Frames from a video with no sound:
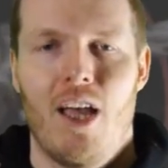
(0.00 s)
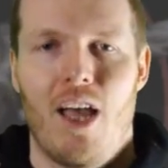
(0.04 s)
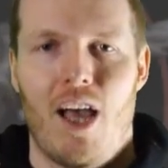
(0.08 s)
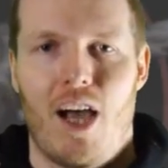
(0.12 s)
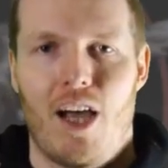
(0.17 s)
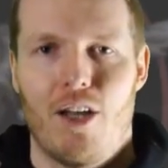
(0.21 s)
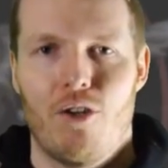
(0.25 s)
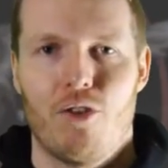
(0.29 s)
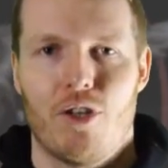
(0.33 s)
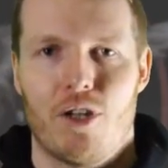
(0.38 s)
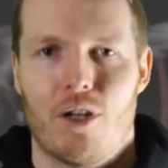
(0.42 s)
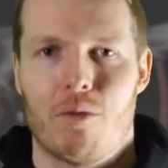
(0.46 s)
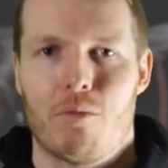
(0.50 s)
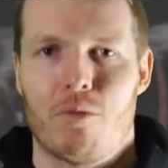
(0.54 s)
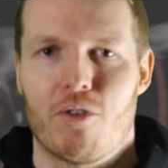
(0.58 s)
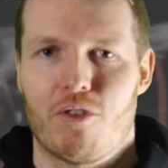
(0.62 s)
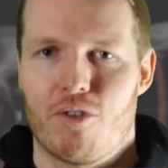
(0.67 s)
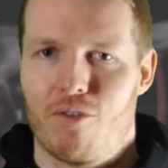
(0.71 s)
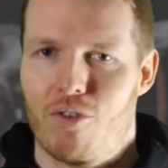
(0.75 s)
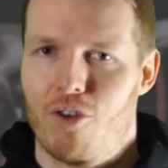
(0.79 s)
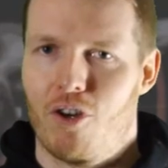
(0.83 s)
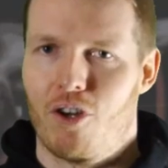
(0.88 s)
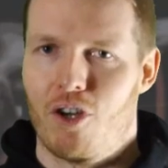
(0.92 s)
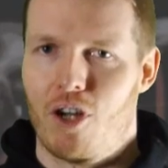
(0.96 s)
I know the numbers
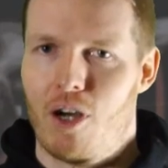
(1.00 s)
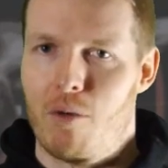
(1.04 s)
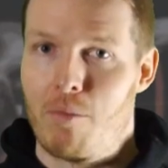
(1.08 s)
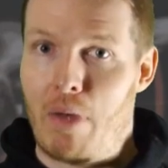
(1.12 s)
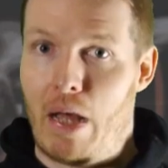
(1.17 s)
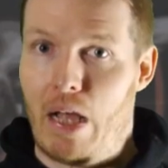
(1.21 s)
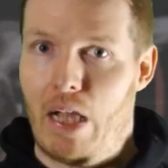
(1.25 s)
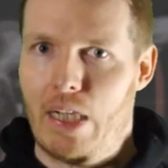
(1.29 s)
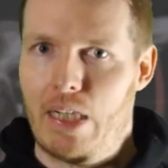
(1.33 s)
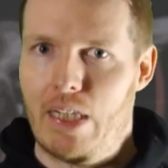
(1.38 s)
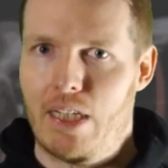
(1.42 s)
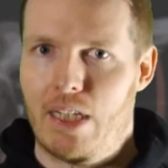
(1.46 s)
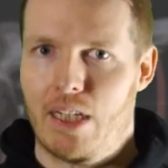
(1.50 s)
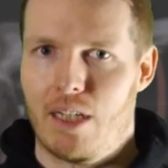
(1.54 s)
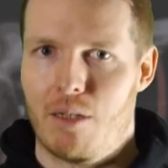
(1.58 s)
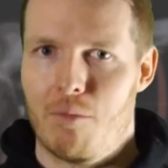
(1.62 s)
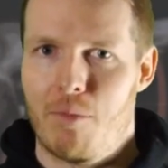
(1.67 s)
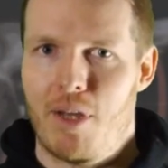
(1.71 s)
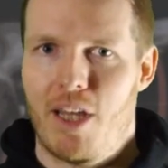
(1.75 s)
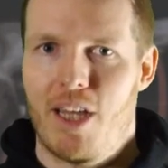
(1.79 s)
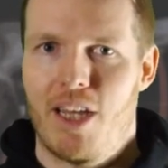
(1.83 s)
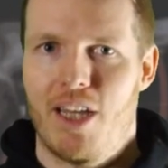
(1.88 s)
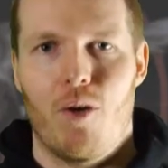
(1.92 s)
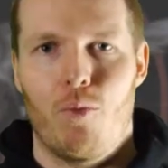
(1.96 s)
have gone up a little
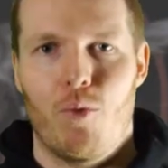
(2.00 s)
bit.